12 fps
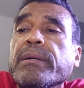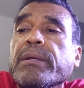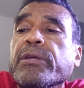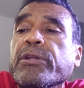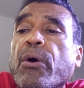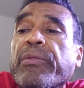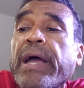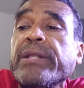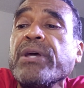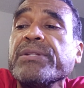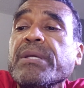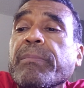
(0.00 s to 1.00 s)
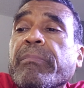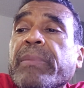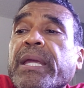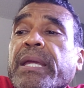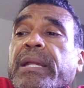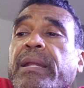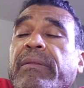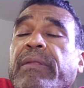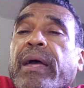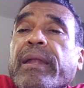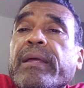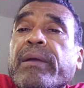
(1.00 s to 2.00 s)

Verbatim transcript: you know, that doesn't mean that